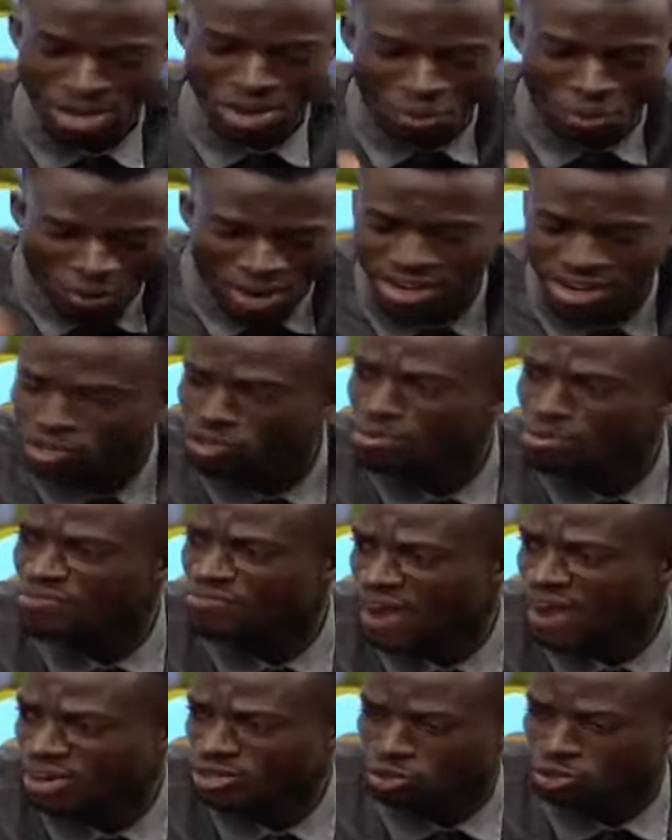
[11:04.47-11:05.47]
We need to be
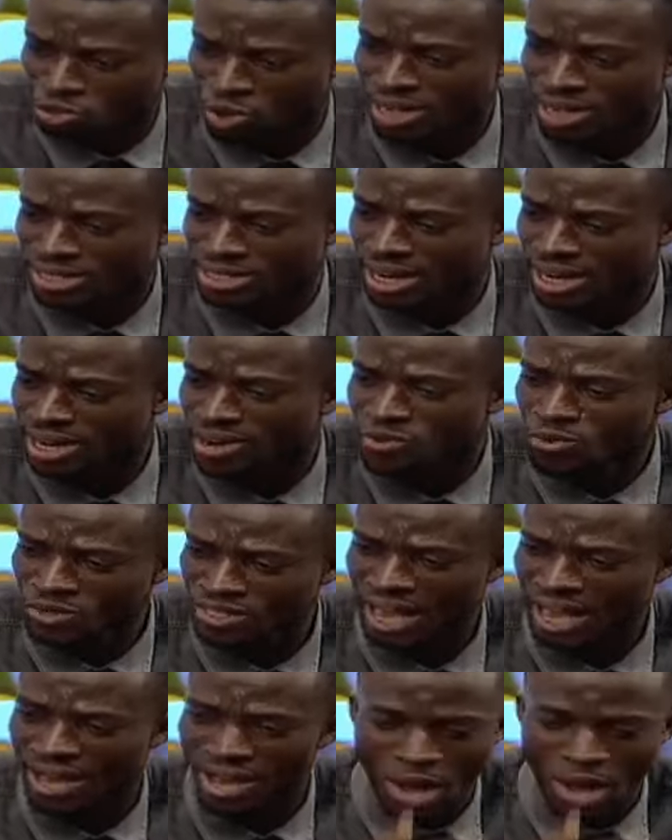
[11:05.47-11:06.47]
very straight. Now, you
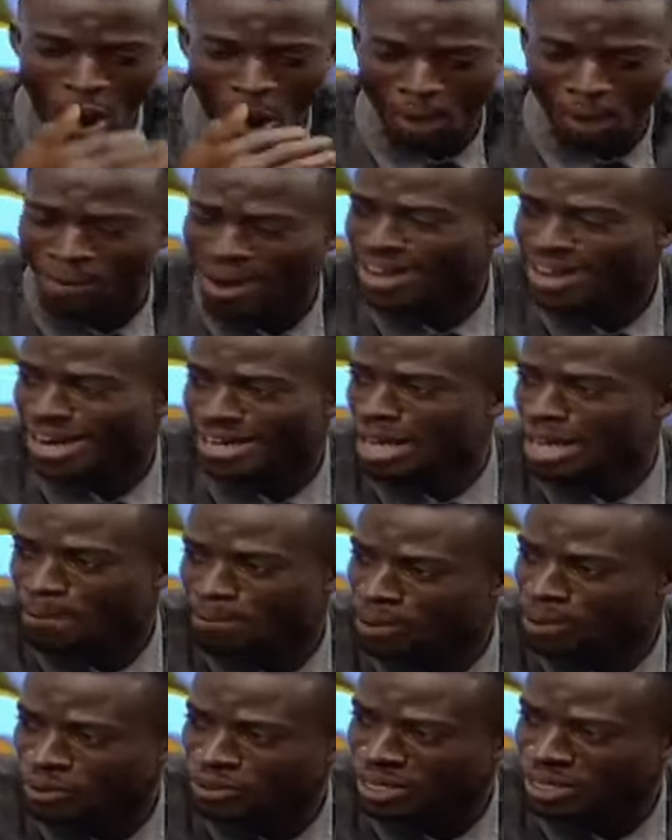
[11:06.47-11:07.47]
say, or minor, you
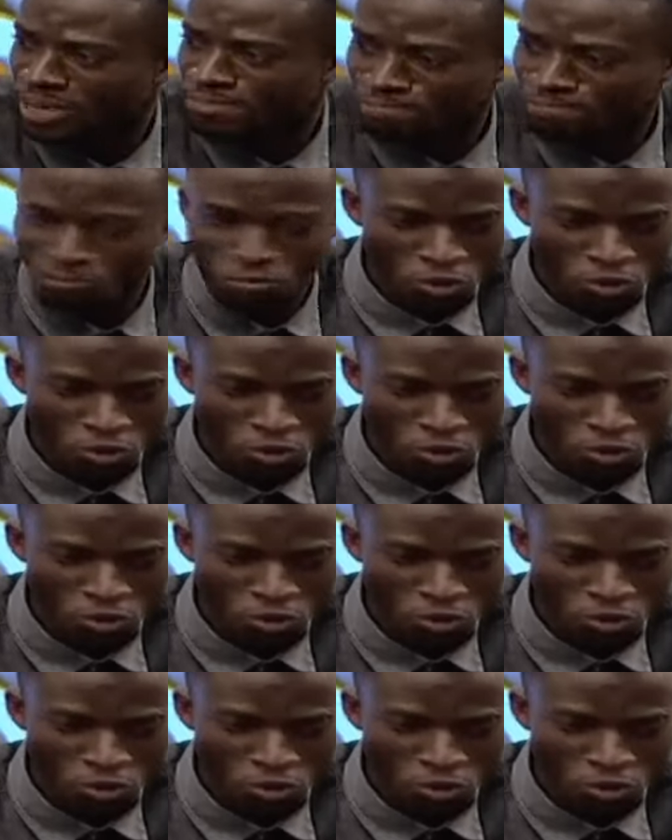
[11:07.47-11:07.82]
build it.